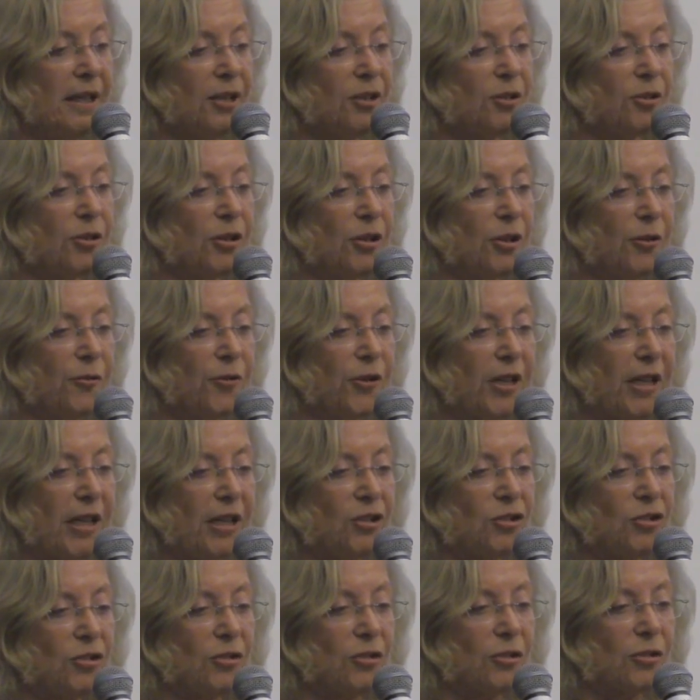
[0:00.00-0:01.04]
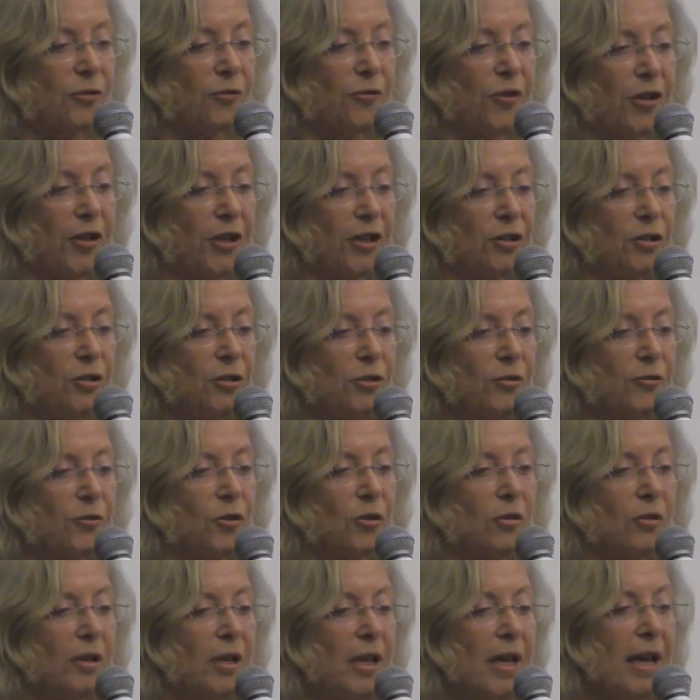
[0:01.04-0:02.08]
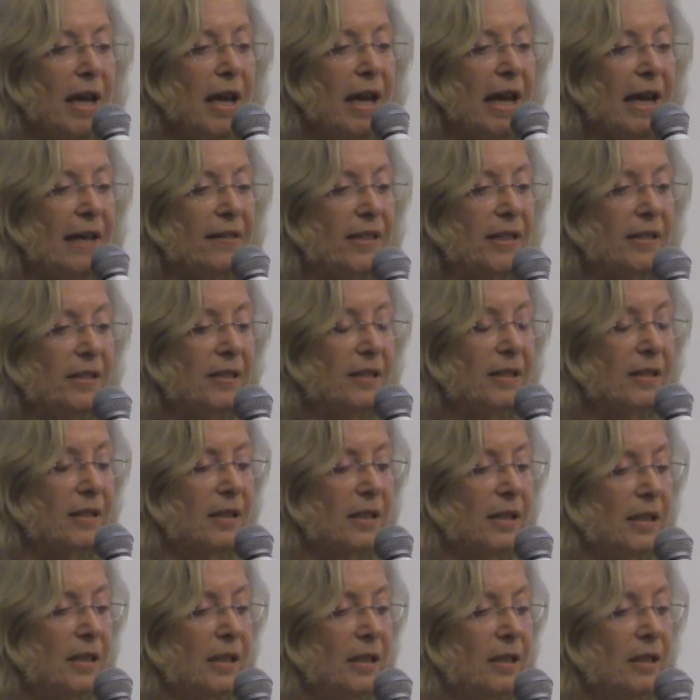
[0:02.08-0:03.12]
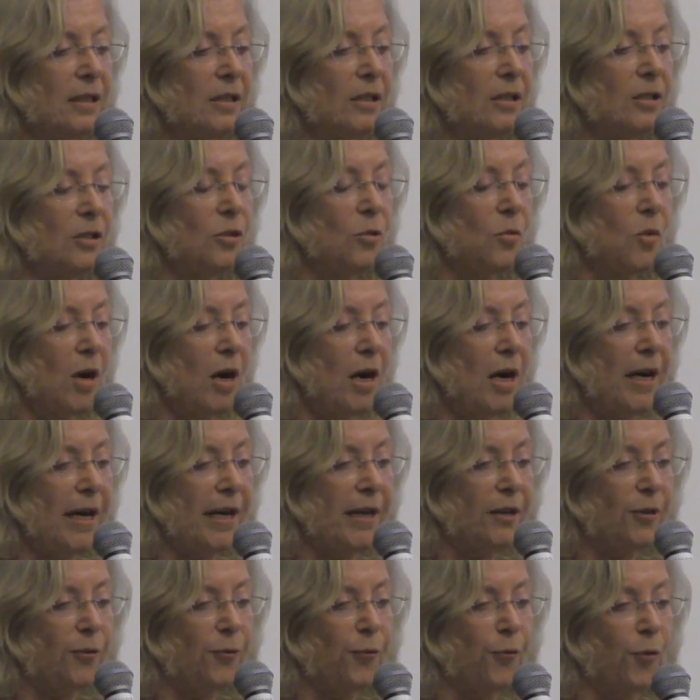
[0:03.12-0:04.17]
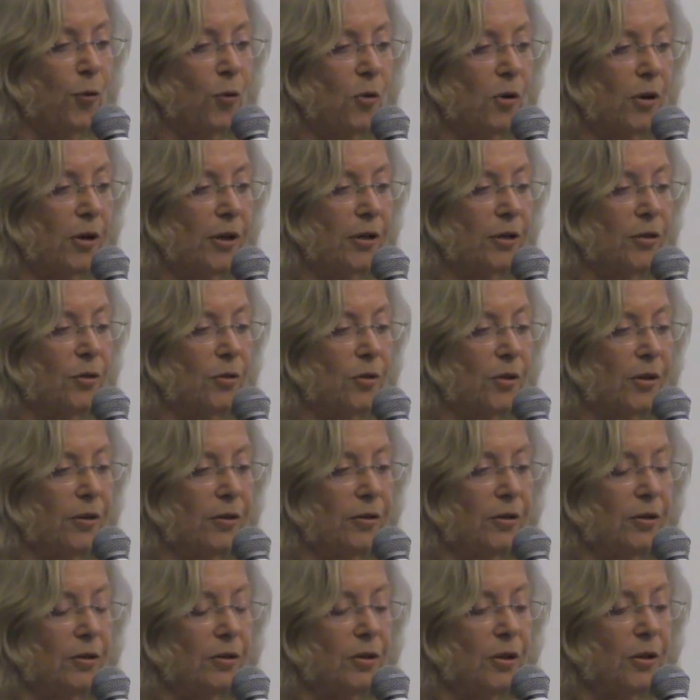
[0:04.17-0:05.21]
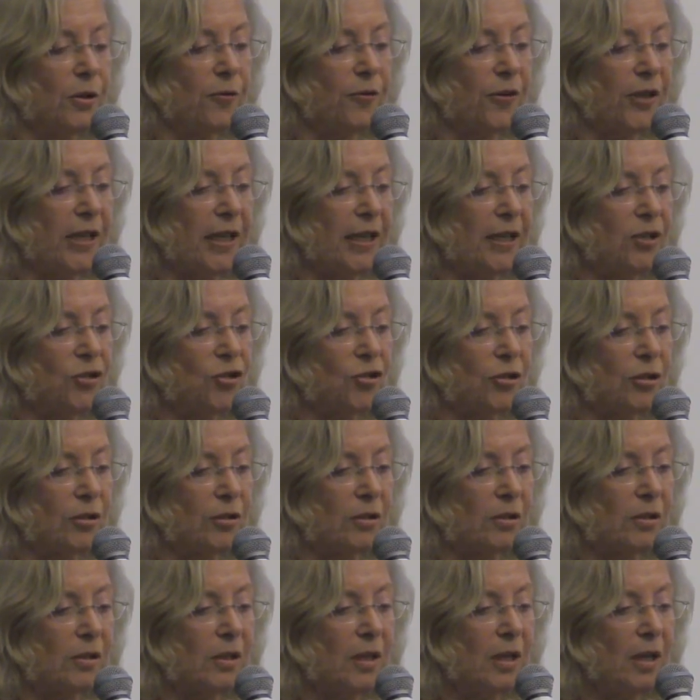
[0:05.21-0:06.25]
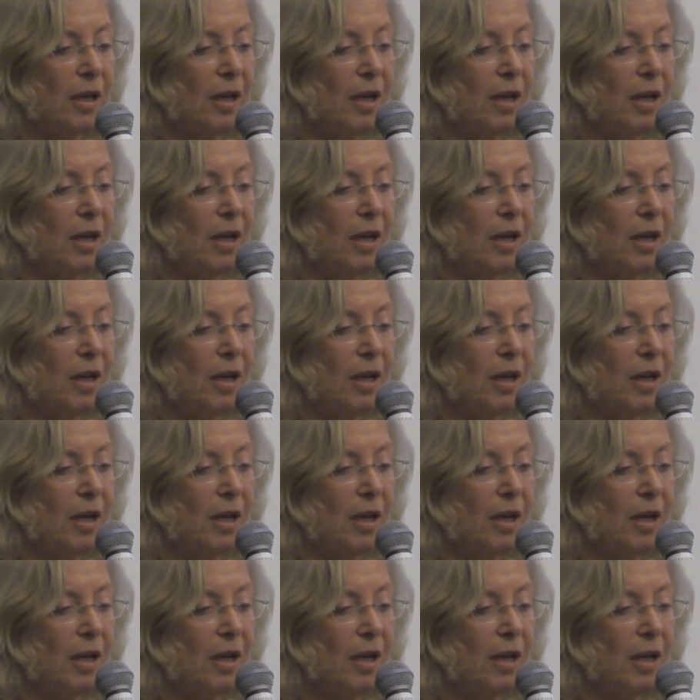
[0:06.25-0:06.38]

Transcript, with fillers: Your notifications are very useful. And this is the U I for your notifications.